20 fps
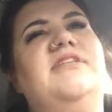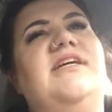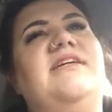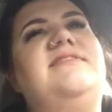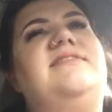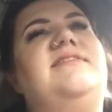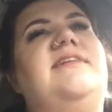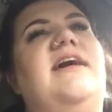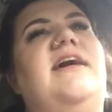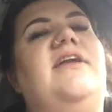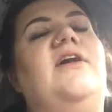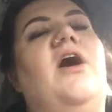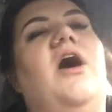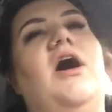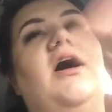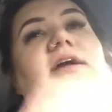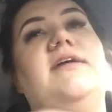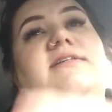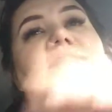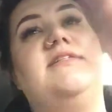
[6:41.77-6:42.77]
it said
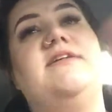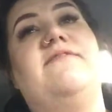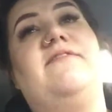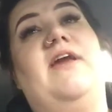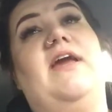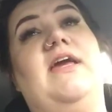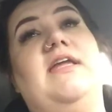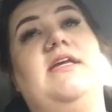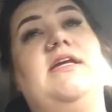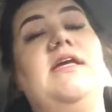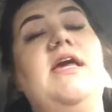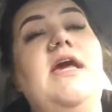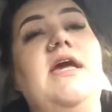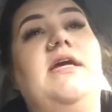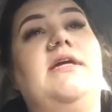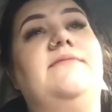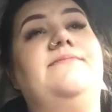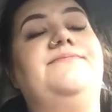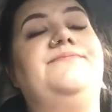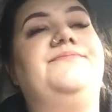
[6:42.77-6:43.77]
August of
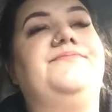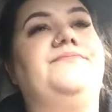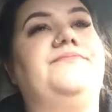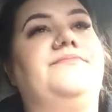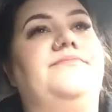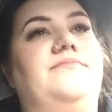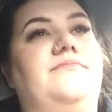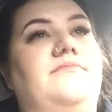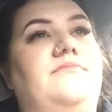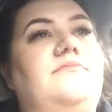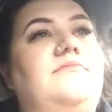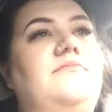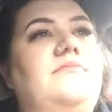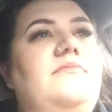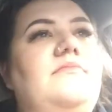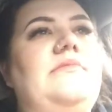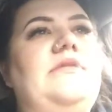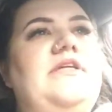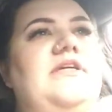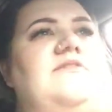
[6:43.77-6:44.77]
88.
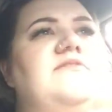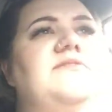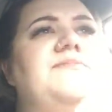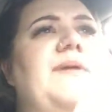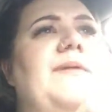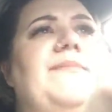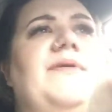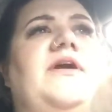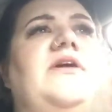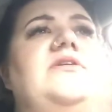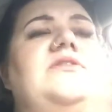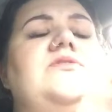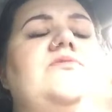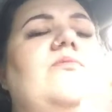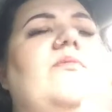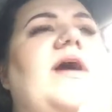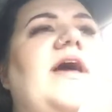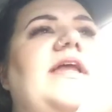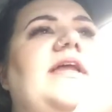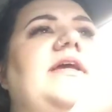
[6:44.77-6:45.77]
It was my parents'
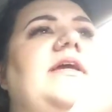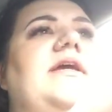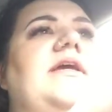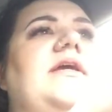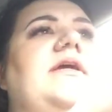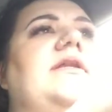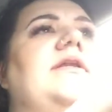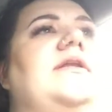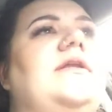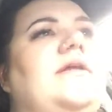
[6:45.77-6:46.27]
wedding.